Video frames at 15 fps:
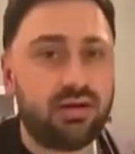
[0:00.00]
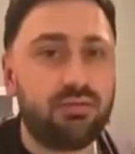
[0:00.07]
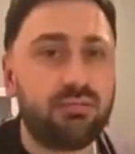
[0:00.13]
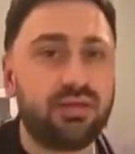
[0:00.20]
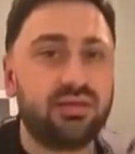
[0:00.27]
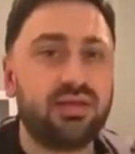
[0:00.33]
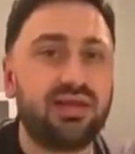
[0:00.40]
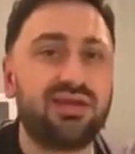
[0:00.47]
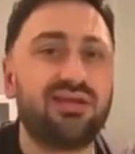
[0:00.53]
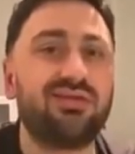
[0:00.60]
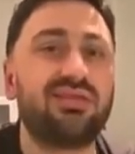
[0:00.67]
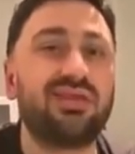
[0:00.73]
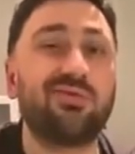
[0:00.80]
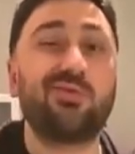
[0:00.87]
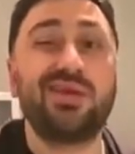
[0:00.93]
the midnight and
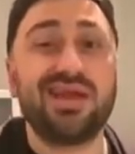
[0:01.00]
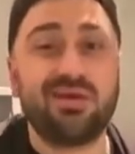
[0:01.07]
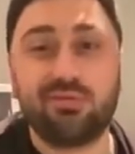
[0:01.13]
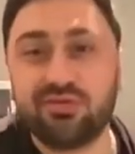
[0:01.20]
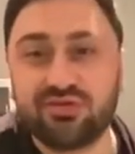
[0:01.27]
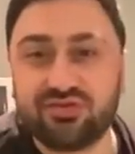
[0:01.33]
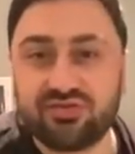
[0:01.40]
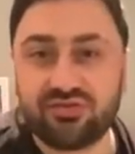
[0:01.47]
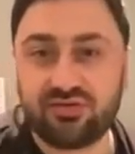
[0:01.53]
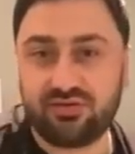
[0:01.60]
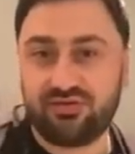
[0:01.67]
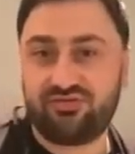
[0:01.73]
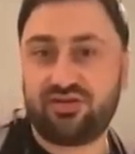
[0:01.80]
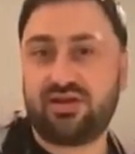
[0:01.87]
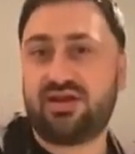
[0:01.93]
the, the wee hours,
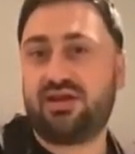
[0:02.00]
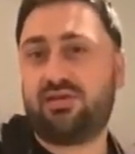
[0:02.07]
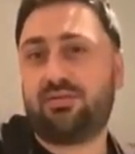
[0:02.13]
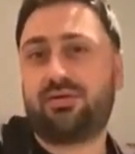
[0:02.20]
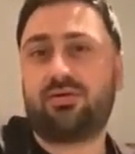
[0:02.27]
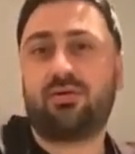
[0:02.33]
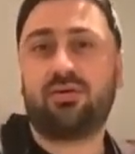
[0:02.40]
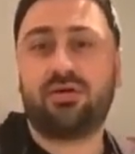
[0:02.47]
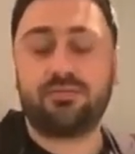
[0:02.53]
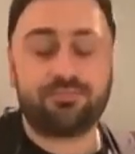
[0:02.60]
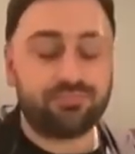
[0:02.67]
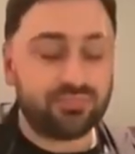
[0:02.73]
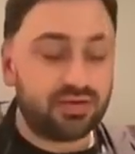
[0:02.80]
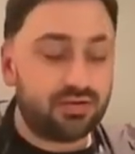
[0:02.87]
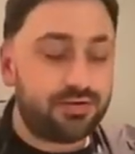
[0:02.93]
which your granny would call it.
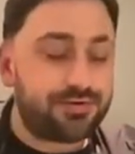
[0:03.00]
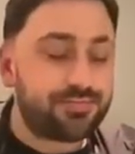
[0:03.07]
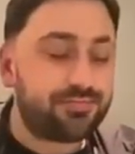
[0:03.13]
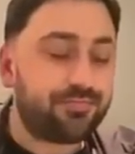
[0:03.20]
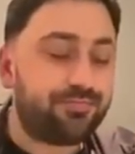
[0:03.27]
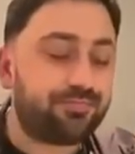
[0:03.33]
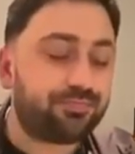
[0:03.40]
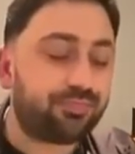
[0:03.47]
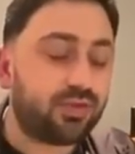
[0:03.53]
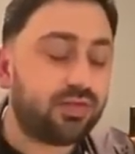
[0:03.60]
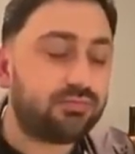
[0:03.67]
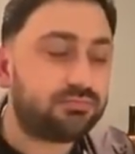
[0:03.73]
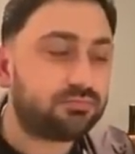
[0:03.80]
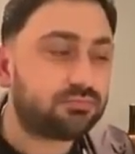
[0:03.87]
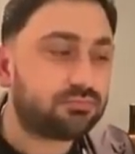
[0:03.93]
And does alcohol
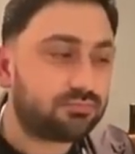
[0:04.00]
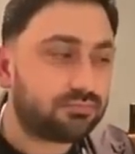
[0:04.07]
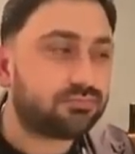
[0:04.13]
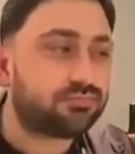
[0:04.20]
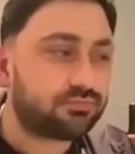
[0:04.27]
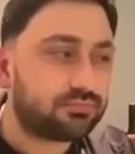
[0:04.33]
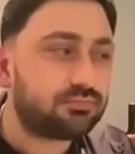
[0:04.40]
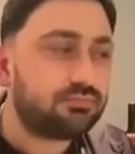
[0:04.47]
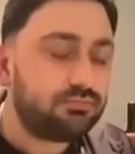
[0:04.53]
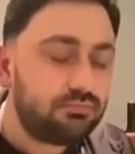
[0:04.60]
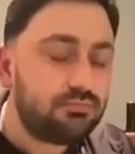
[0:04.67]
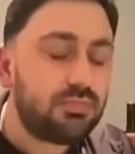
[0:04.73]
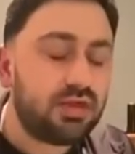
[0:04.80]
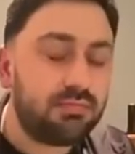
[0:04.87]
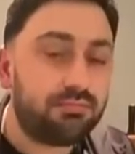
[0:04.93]
take any
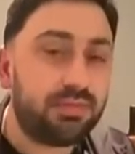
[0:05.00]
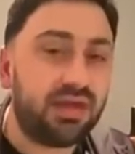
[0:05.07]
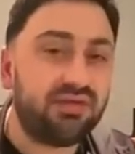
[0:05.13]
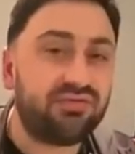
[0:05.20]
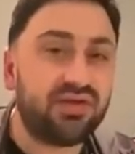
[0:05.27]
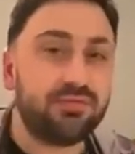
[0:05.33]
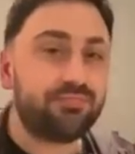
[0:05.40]
part in this?